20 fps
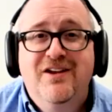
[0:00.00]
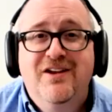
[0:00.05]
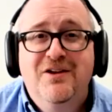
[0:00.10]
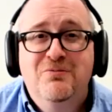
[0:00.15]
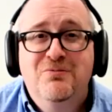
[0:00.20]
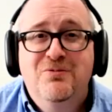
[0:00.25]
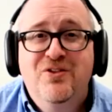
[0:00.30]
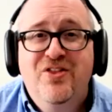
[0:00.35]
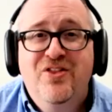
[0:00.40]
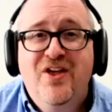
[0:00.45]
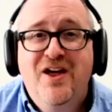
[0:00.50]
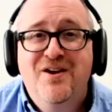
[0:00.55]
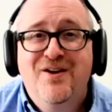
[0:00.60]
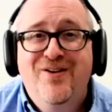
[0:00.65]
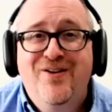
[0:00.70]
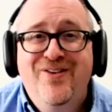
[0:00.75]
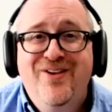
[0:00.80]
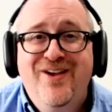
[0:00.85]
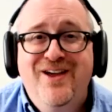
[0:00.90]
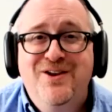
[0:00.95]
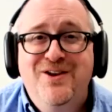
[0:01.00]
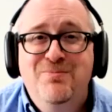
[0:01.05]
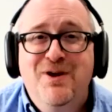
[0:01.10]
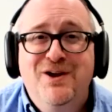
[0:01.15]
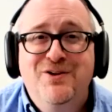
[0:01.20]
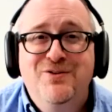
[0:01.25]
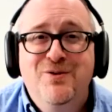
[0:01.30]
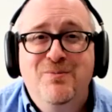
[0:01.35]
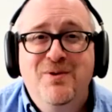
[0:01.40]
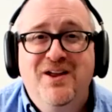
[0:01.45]
And with that, I'll hand it
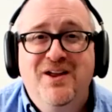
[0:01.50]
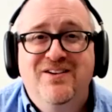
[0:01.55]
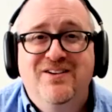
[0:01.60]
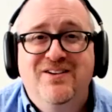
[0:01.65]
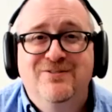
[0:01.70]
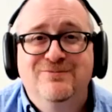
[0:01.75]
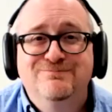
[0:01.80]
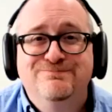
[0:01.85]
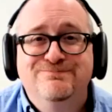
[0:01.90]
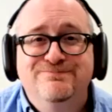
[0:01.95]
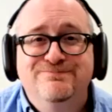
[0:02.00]
back to Amanda.